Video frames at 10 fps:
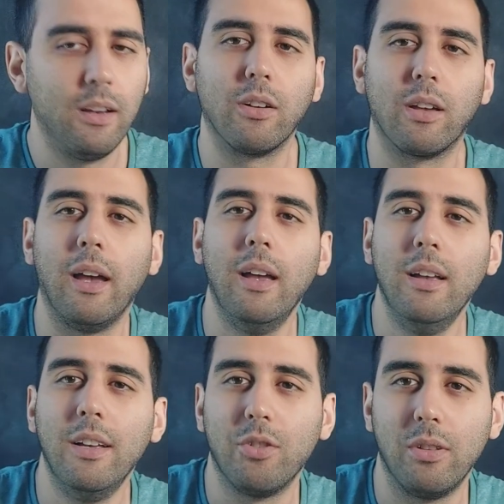Okay,
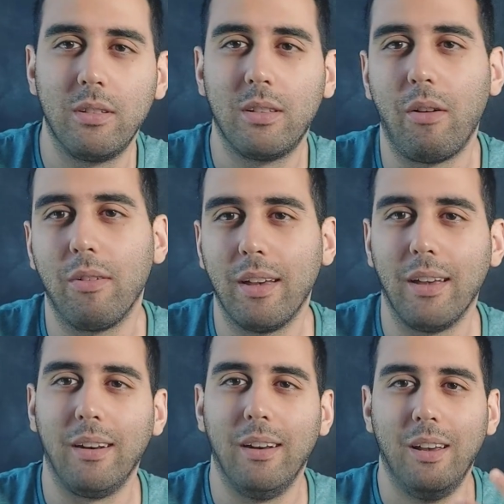so this is how you
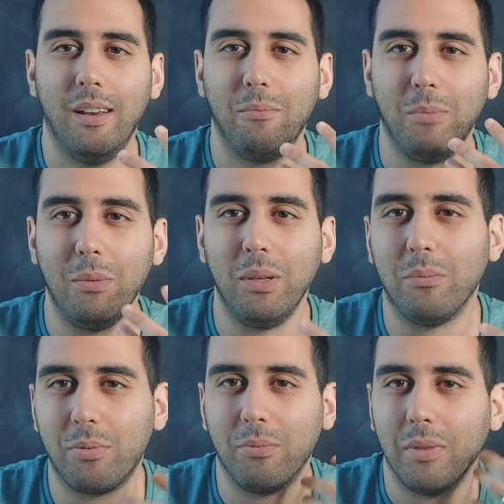can maybe